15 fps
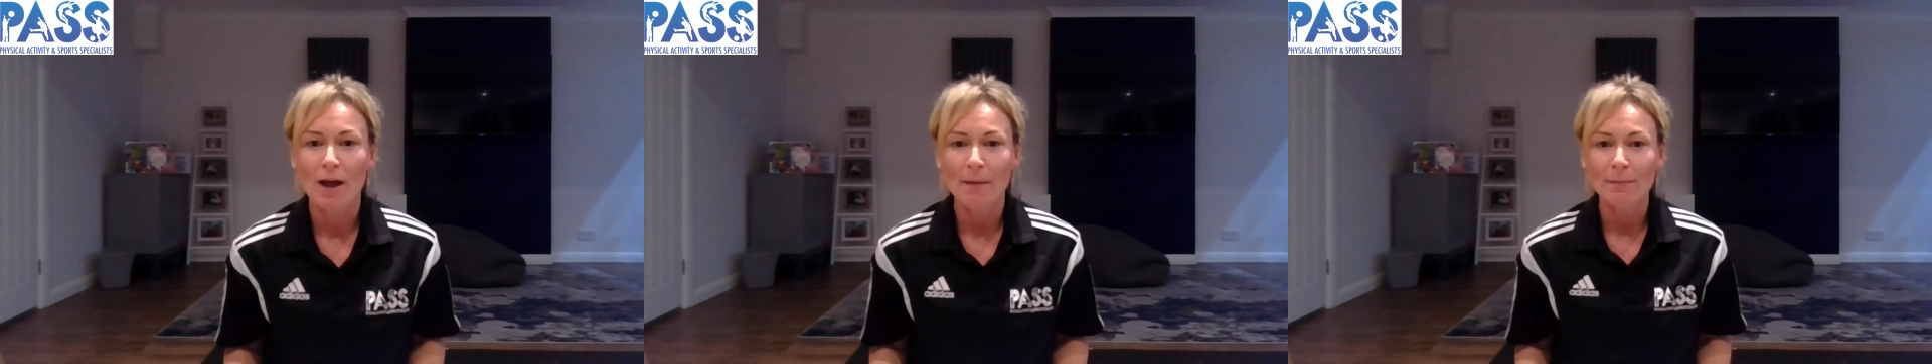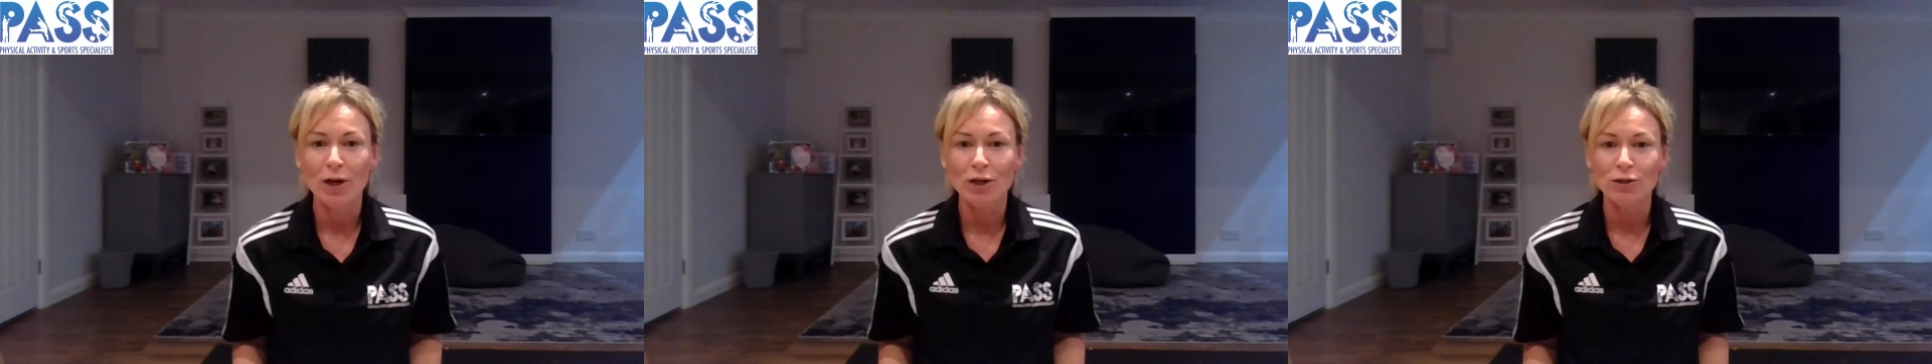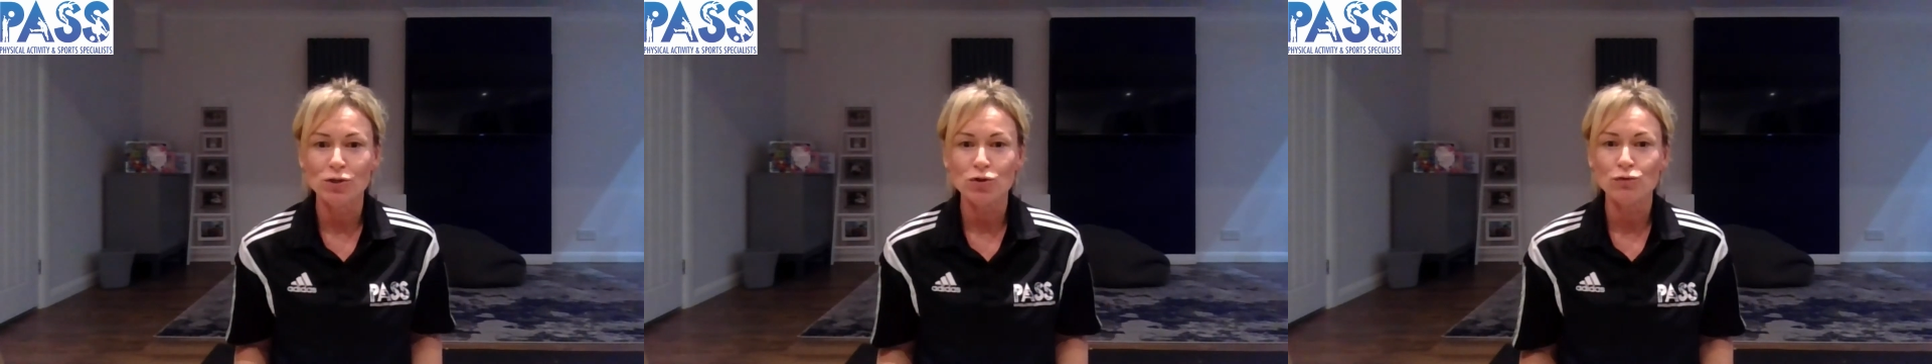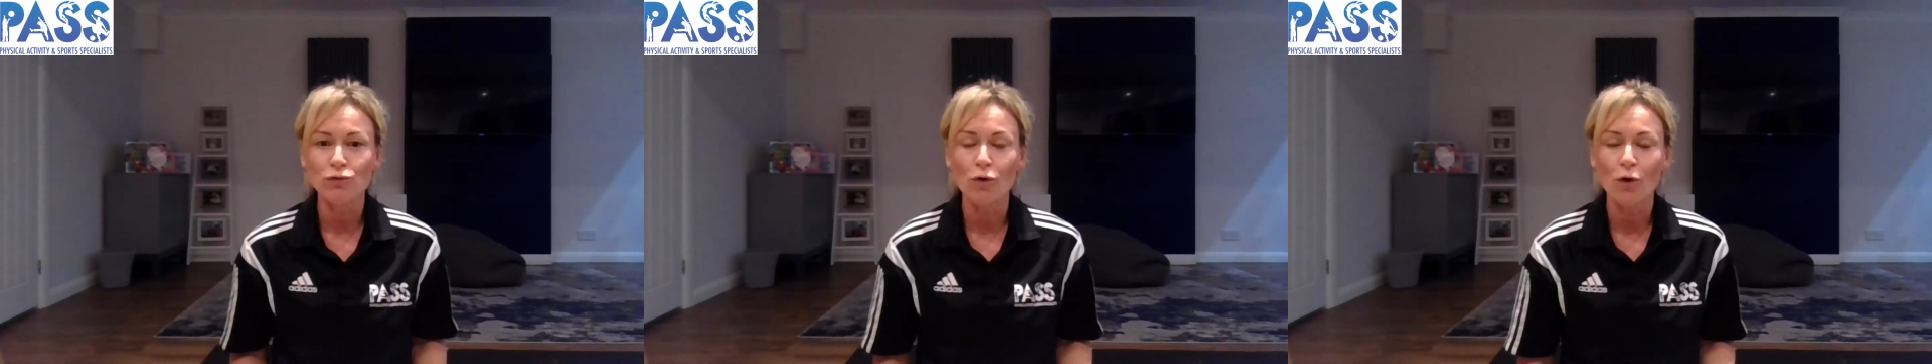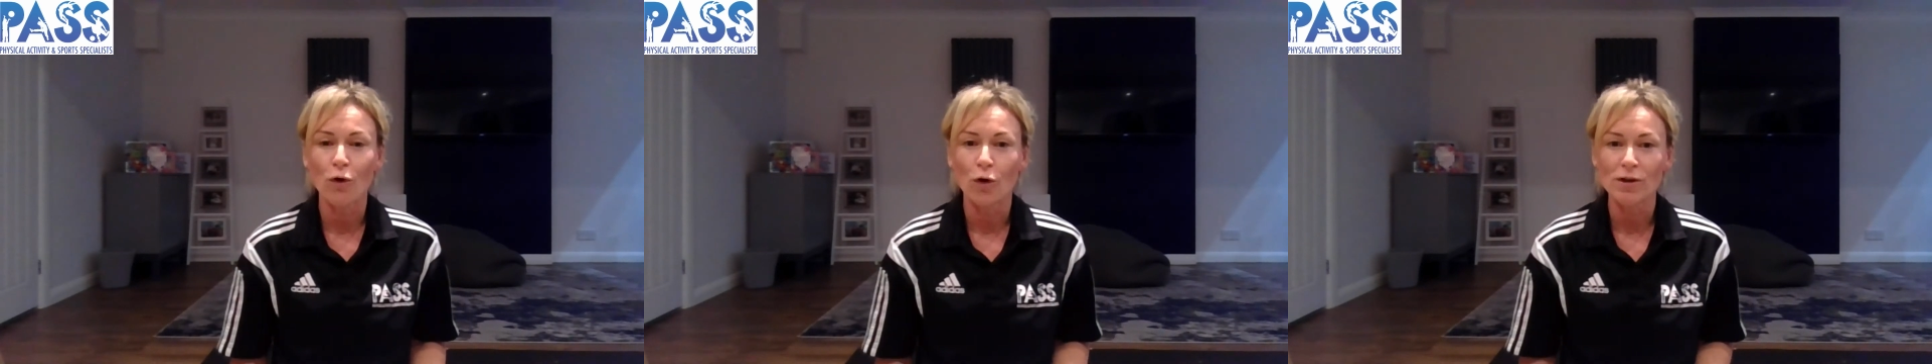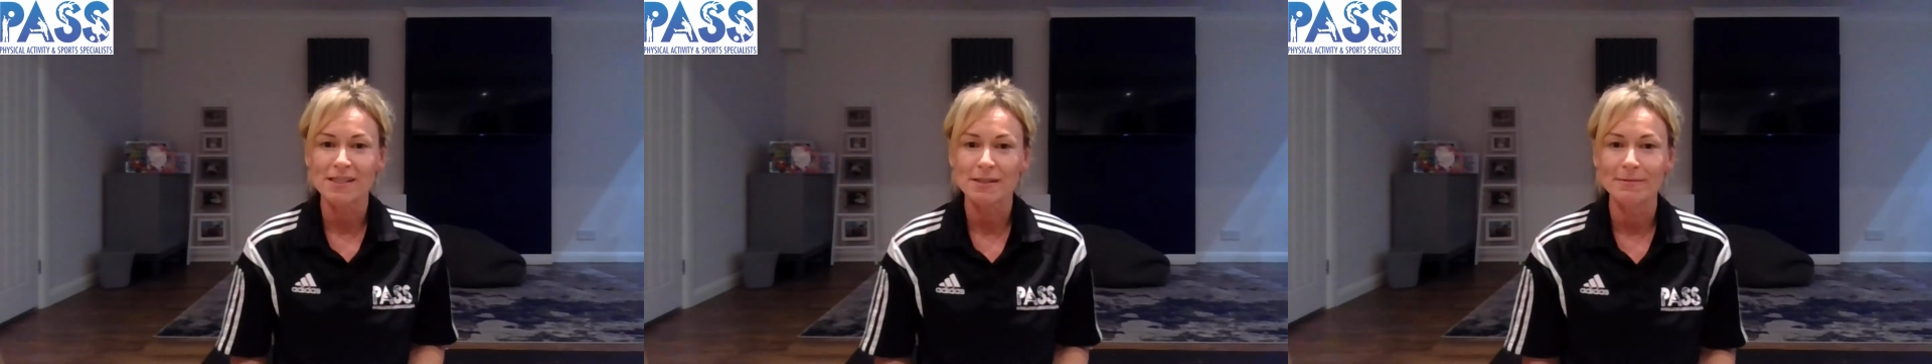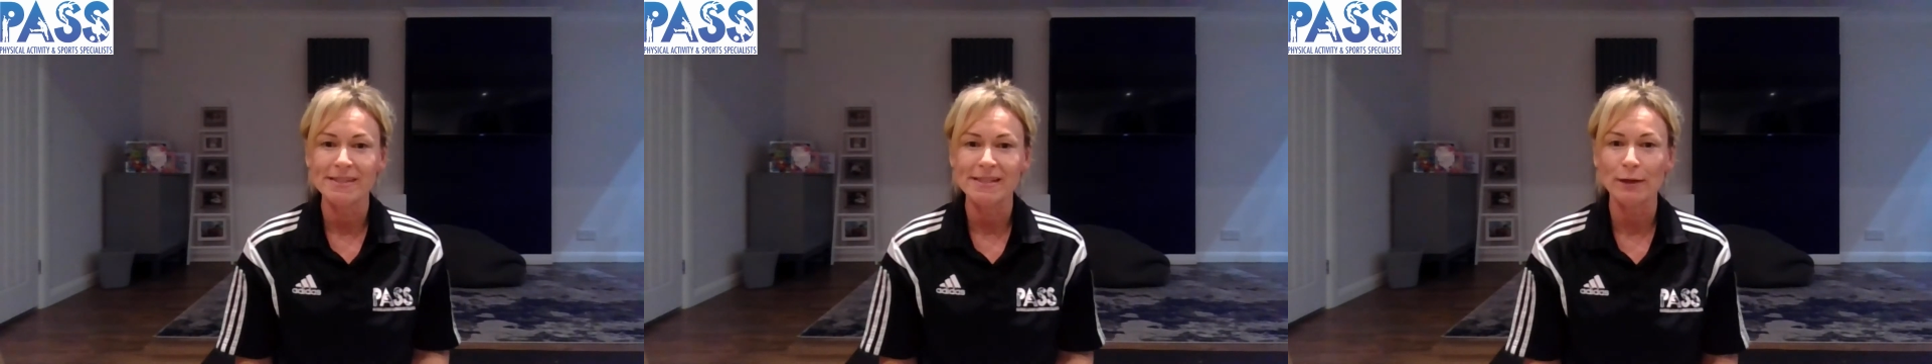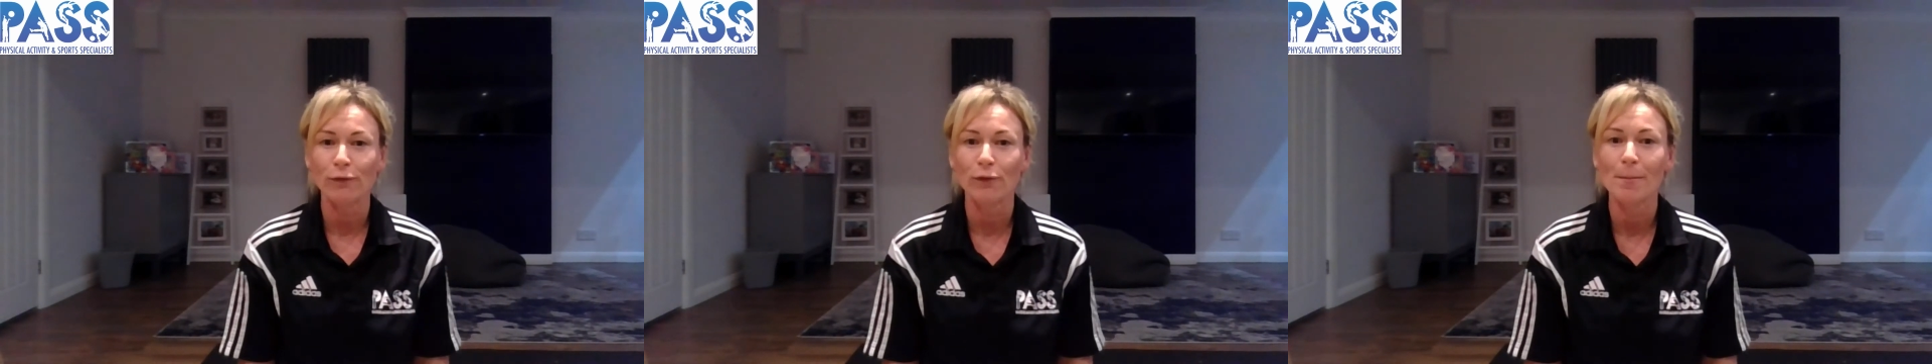I'm going to draw some
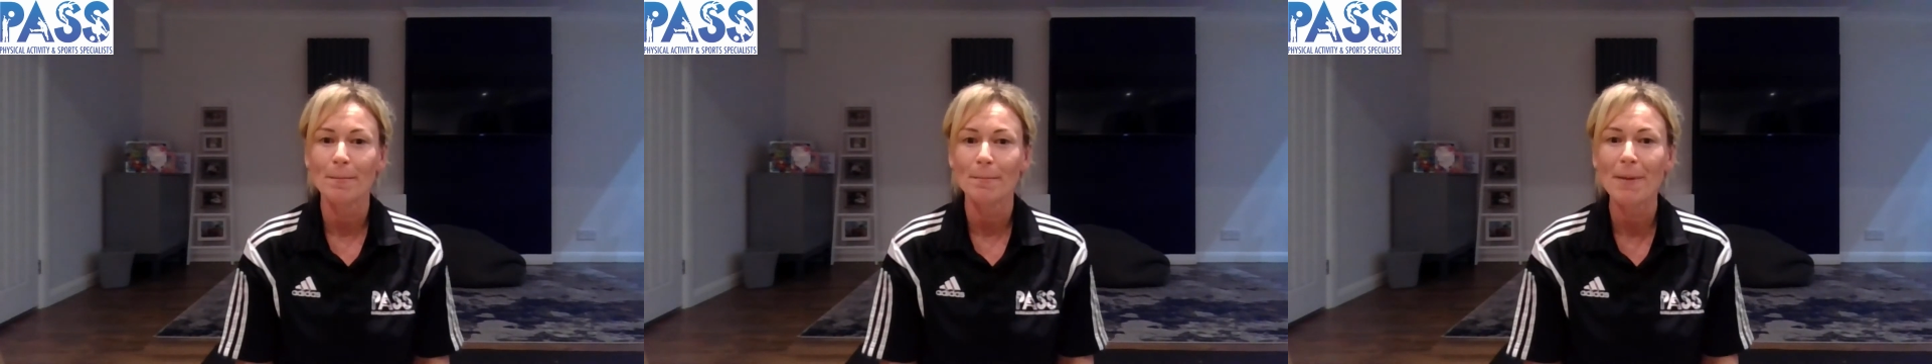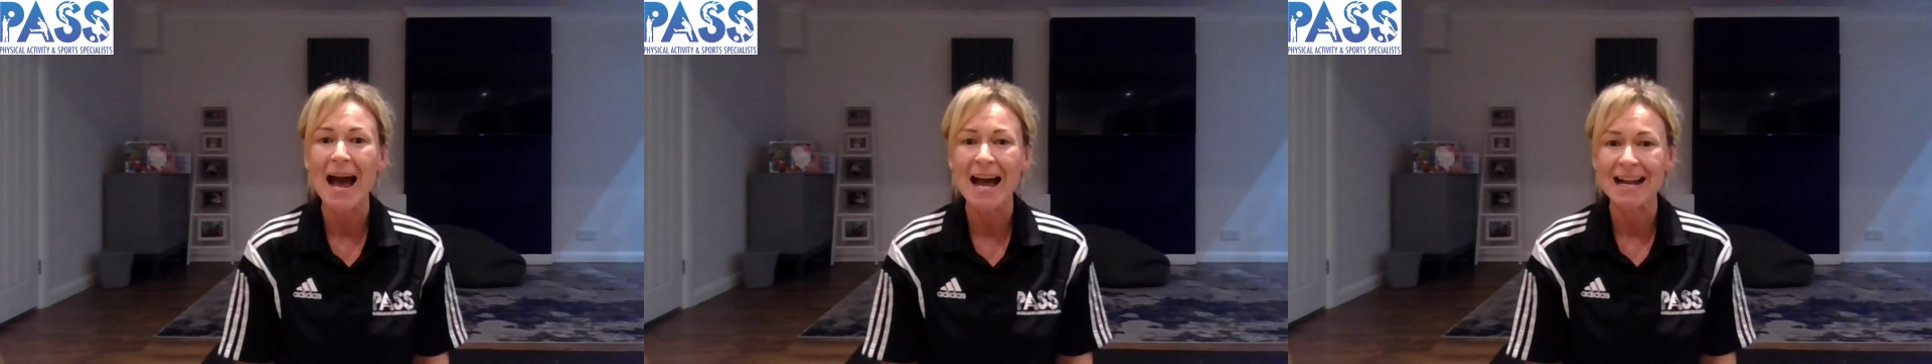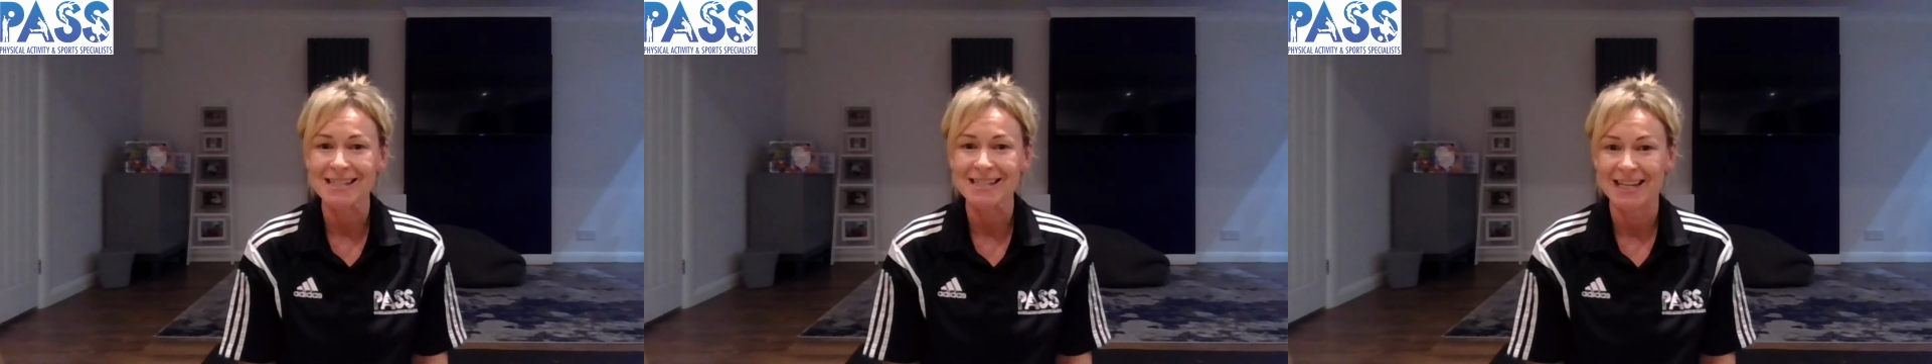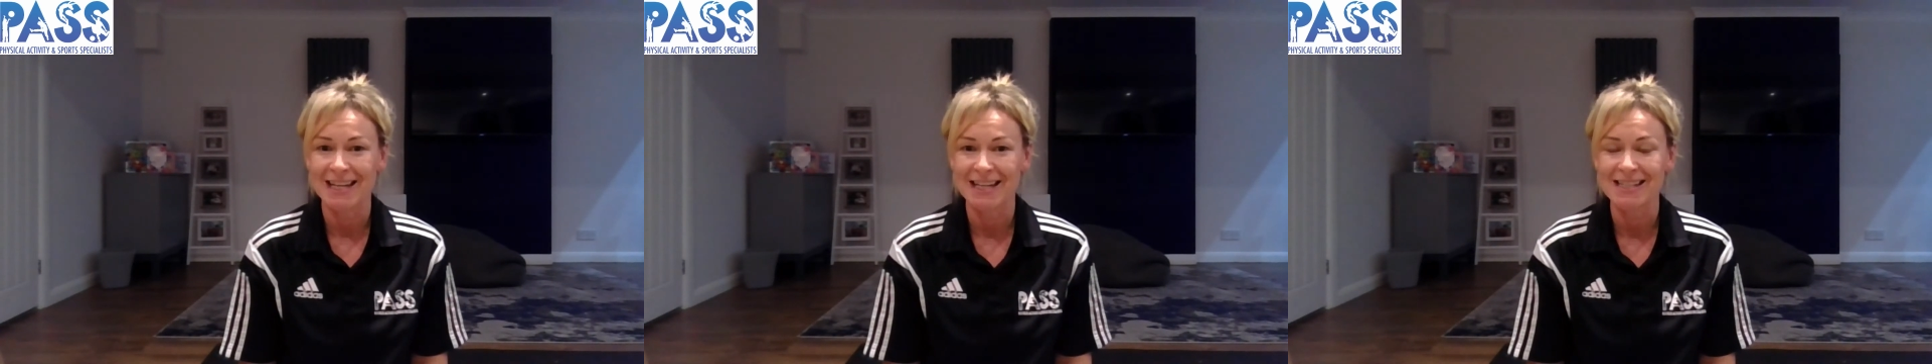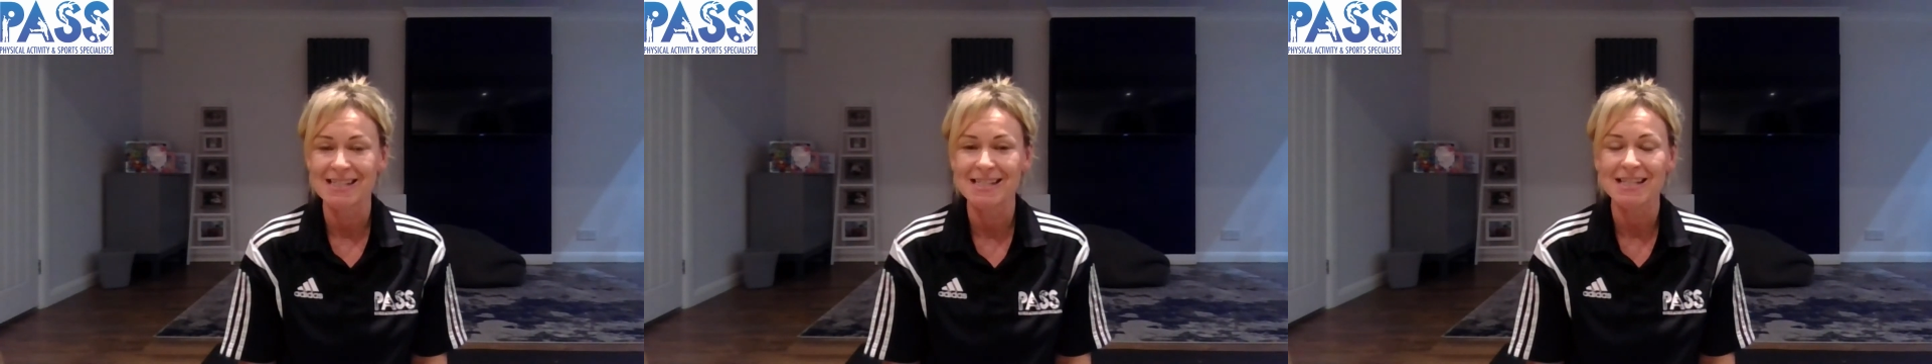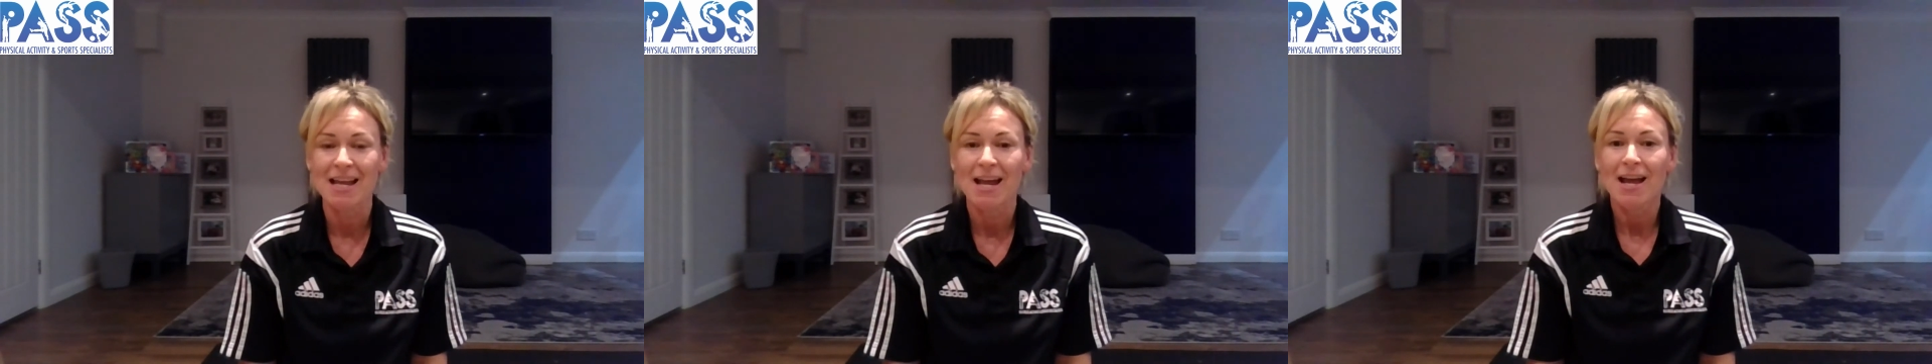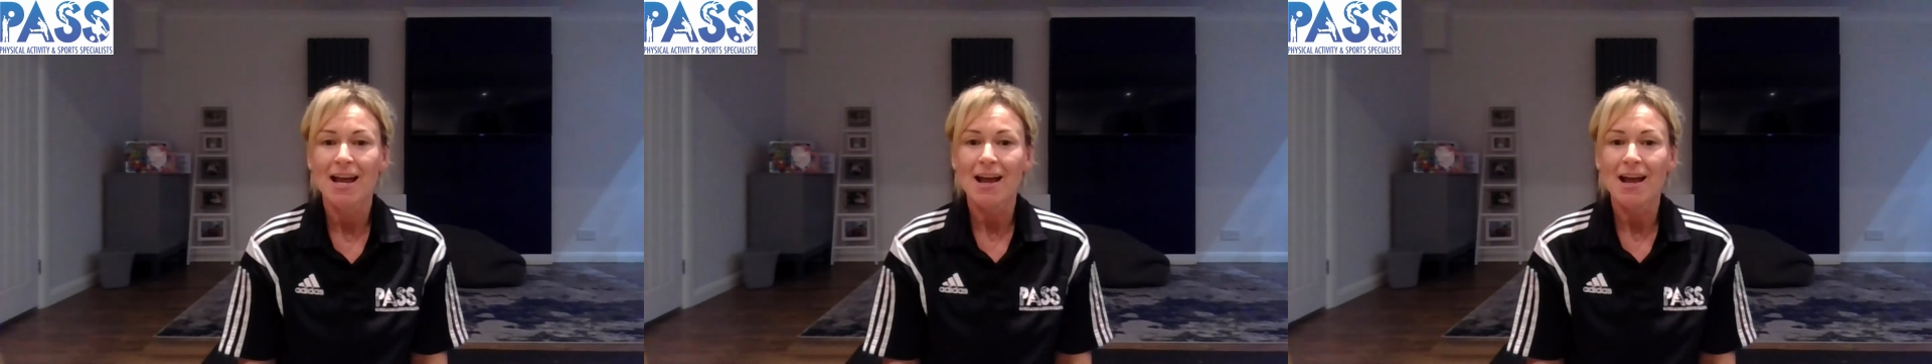different patterns